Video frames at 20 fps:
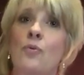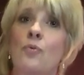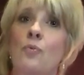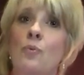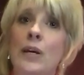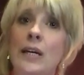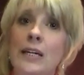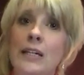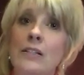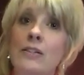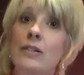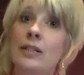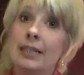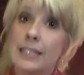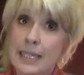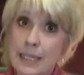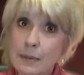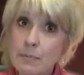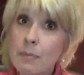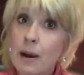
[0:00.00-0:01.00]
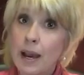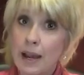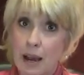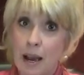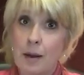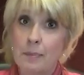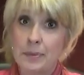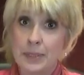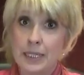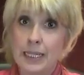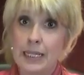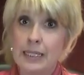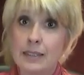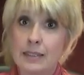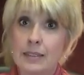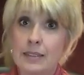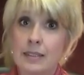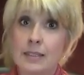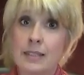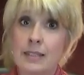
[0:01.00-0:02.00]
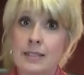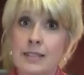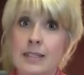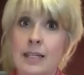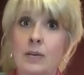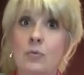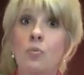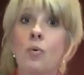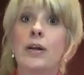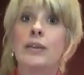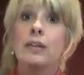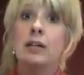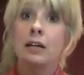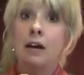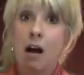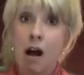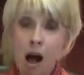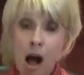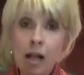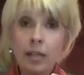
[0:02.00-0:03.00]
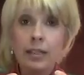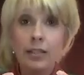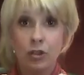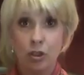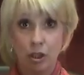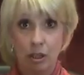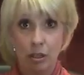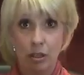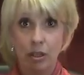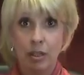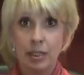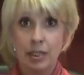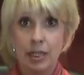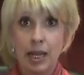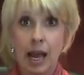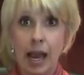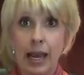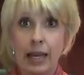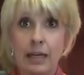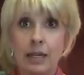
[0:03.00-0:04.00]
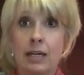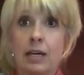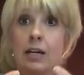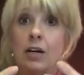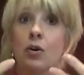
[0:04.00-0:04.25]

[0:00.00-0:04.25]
we can use skin biopsies to see what the collagen looks like.